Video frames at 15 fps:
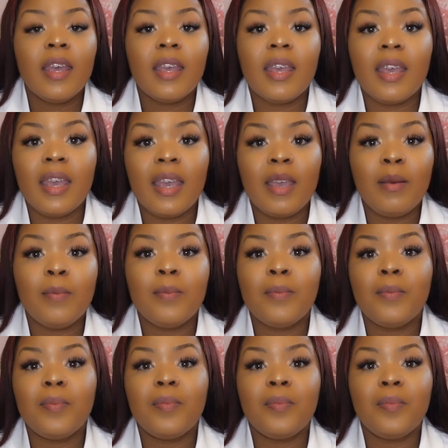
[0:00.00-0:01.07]
Keep
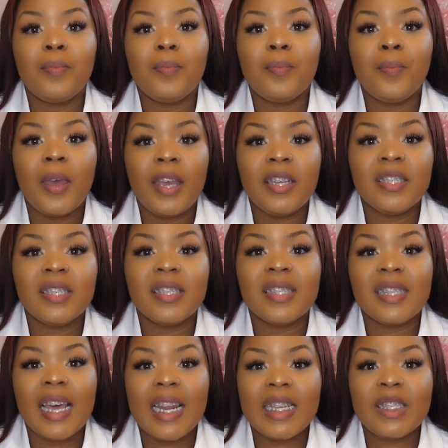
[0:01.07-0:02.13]
patient
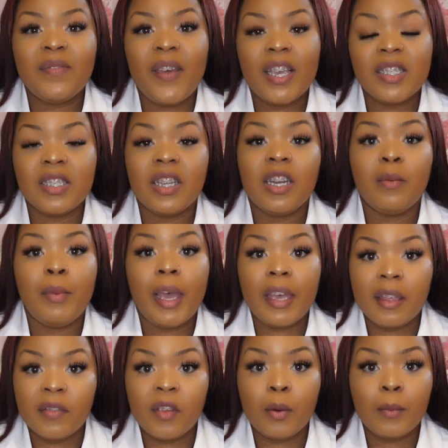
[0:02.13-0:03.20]
satisfaction in the
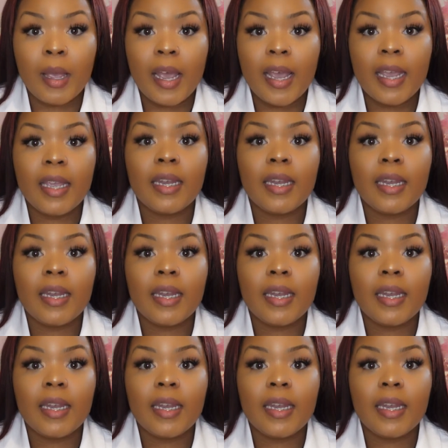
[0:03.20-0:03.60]
back of your mind,